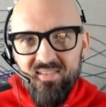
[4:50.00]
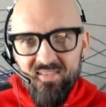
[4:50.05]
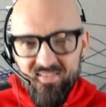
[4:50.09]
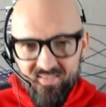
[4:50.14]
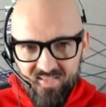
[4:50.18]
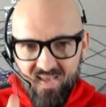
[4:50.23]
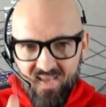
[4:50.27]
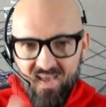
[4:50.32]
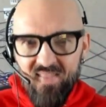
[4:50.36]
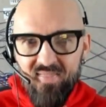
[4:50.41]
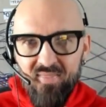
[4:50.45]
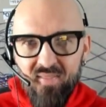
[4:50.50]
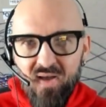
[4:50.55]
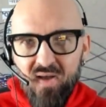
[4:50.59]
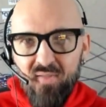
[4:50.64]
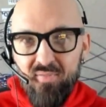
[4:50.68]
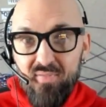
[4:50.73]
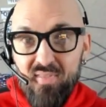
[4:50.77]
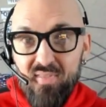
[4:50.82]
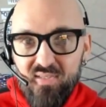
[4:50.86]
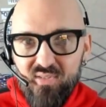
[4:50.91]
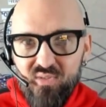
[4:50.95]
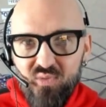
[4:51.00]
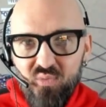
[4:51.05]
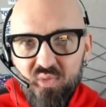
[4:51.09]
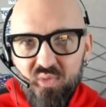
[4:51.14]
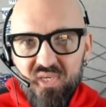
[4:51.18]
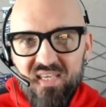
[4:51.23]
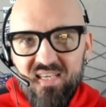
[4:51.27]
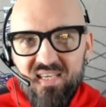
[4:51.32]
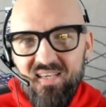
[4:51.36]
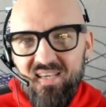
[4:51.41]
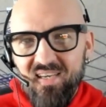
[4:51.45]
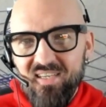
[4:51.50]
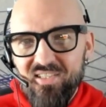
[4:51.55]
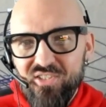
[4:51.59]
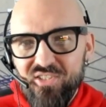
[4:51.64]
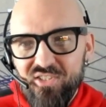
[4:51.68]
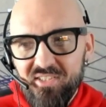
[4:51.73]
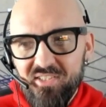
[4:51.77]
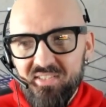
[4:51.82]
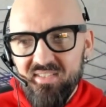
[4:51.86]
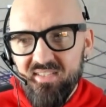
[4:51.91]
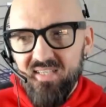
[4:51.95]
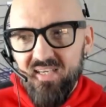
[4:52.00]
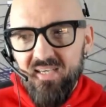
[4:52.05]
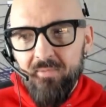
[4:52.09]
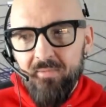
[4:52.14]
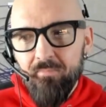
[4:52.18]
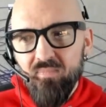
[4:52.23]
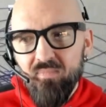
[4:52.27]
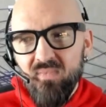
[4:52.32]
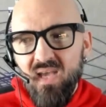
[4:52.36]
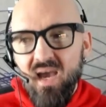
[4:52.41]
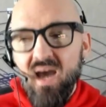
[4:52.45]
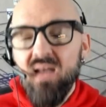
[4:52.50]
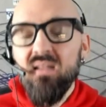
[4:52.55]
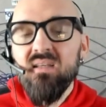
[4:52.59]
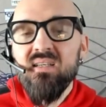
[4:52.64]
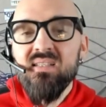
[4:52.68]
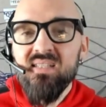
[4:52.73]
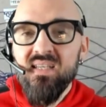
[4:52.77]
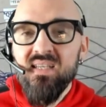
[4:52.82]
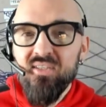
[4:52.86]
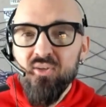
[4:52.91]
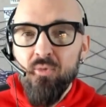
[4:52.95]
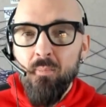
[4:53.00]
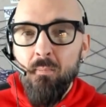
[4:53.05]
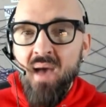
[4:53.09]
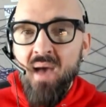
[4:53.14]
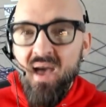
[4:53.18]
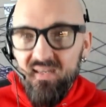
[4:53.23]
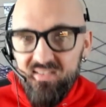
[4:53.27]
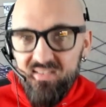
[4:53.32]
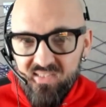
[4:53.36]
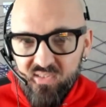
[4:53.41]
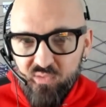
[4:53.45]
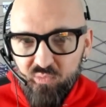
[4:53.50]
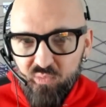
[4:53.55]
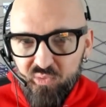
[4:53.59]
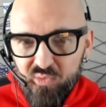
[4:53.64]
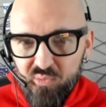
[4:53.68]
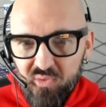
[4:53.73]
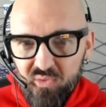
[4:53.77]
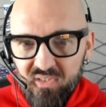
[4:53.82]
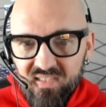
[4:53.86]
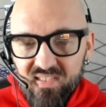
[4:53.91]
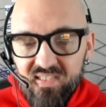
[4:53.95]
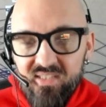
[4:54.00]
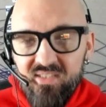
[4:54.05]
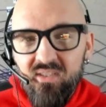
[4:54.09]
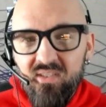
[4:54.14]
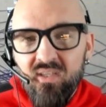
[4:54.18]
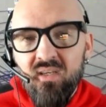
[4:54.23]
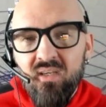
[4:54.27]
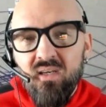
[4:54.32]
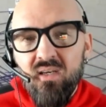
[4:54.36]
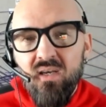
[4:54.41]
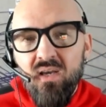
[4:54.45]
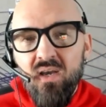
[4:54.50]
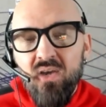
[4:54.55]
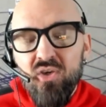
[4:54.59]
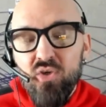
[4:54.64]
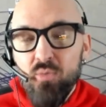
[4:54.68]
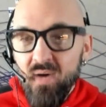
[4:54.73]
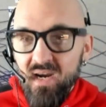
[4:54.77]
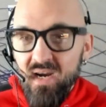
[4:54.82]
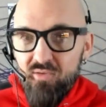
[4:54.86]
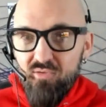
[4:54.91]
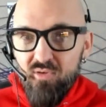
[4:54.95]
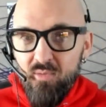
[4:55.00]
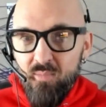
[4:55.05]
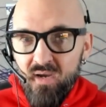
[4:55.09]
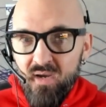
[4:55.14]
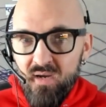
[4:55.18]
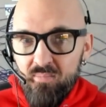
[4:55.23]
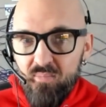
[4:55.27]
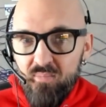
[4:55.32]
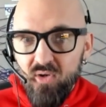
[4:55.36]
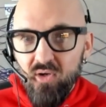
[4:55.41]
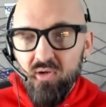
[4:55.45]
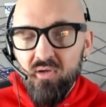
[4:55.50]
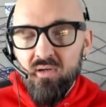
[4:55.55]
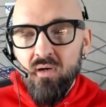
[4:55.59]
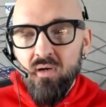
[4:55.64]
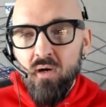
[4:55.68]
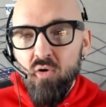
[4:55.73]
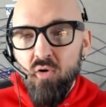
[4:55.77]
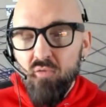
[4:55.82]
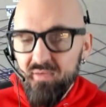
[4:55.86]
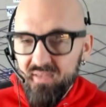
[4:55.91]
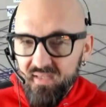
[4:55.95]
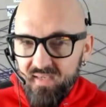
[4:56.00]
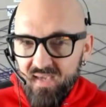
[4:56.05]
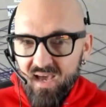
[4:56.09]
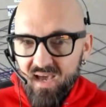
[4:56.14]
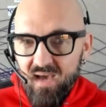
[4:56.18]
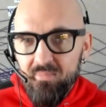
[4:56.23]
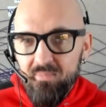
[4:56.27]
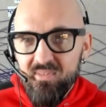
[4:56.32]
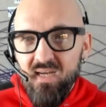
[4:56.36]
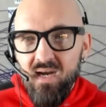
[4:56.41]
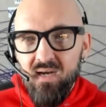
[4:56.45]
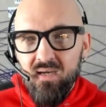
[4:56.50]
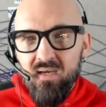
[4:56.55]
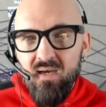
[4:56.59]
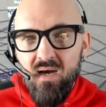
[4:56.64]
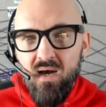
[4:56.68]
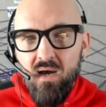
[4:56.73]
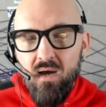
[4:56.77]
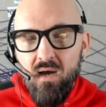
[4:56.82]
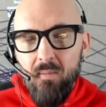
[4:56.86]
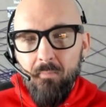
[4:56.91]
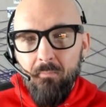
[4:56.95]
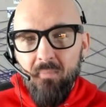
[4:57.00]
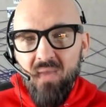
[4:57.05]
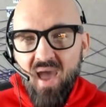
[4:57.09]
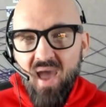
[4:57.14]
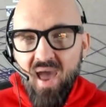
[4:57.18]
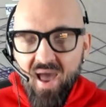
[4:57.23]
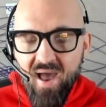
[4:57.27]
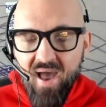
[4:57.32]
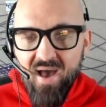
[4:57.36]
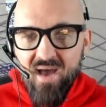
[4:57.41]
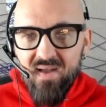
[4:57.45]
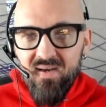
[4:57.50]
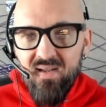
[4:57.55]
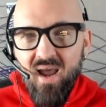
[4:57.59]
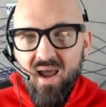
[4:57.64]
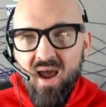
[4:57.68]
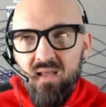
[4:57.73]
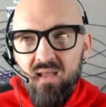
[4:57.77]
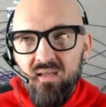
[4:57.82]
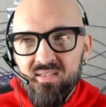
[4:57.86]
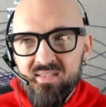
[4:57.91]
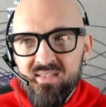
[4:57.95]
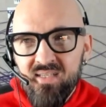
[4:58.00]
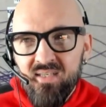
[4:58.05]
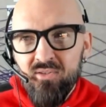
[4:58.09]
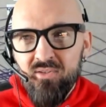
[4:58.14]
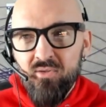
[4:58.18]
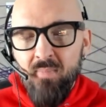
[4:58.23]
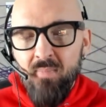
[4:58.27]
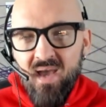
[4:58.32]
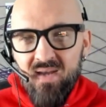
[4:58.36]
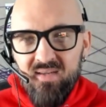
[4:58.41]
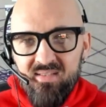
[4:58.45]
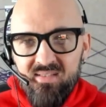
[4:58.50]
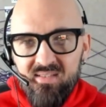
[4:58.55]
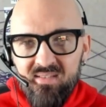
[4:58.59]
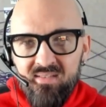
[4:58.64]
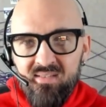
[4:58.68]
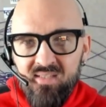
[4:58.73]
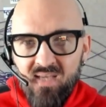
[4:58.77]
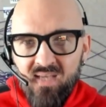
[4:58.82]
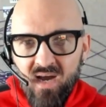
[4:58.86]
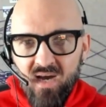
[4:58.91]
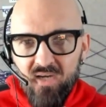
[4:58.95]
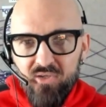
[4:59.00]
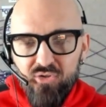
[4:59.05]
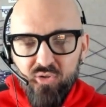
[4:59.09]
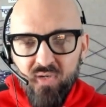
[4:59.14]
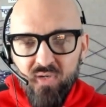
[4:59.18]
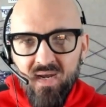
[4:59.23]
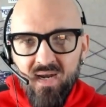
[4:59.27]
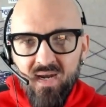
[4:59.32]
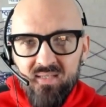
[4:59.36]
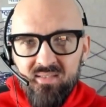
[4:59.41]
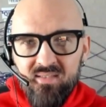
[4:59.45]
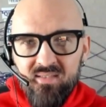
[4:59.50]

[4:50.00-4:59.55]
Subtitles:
and on this week, I should say, Alexander Mattison was released. You might remember overthecap.com had Alexander Madison's contract